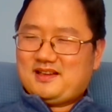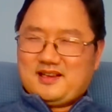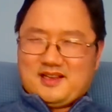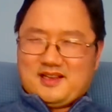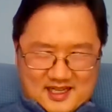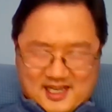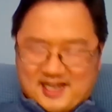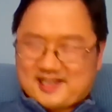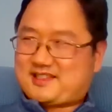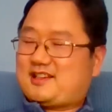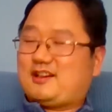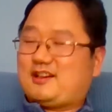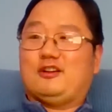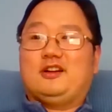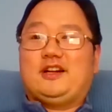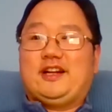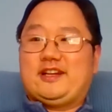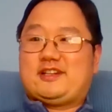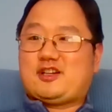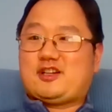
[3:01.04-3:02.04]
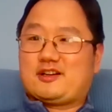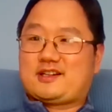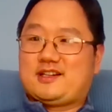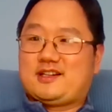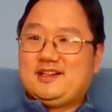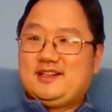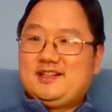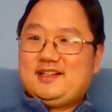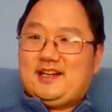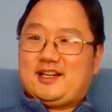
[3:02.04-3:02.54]
Yes, sir. It took
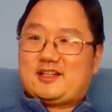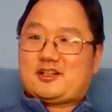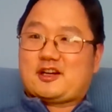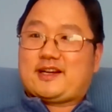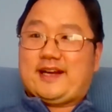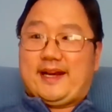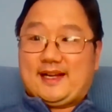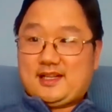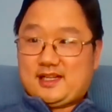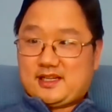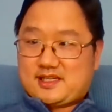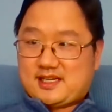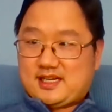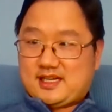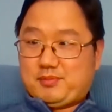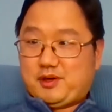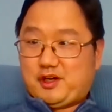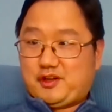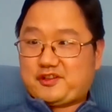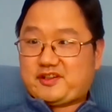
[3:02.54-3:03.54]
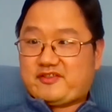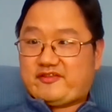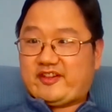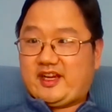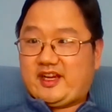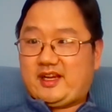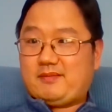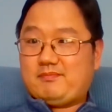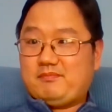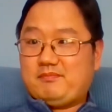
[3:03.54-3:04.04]
Alice Sebold's
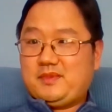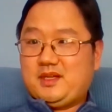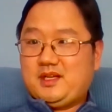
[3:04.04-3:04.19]
fame